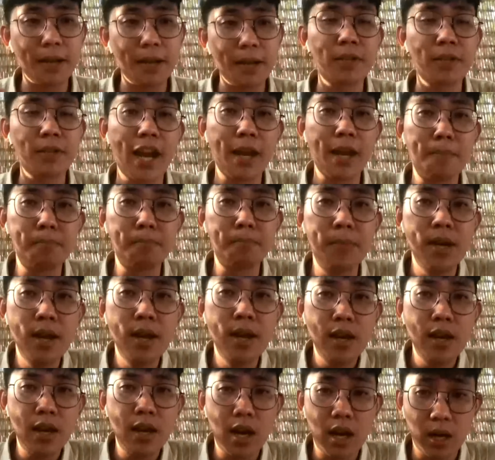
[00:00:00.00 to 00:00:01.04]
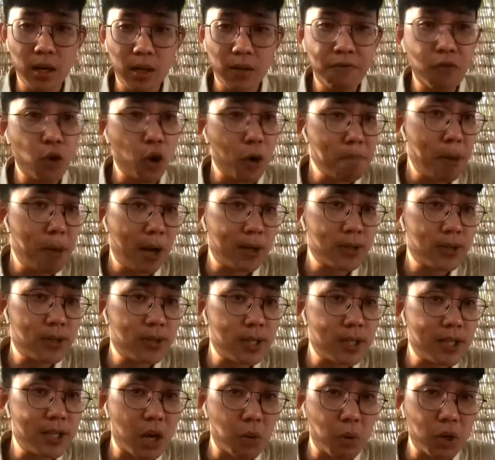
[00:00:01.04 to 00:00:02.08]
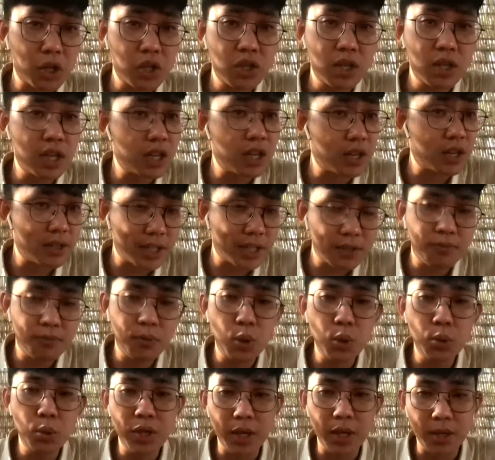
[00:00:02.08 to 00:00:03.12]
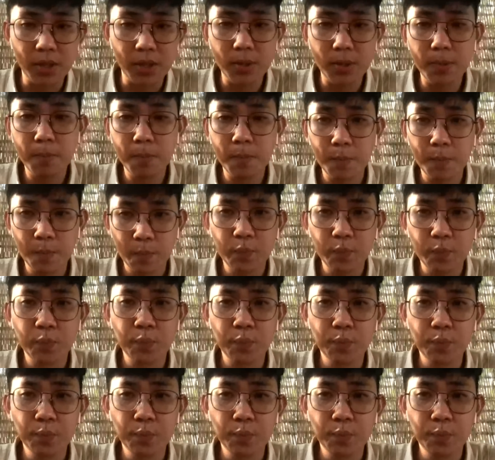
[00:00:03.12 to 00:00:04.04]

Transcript: at the same time, foreign policy direction in the next few years.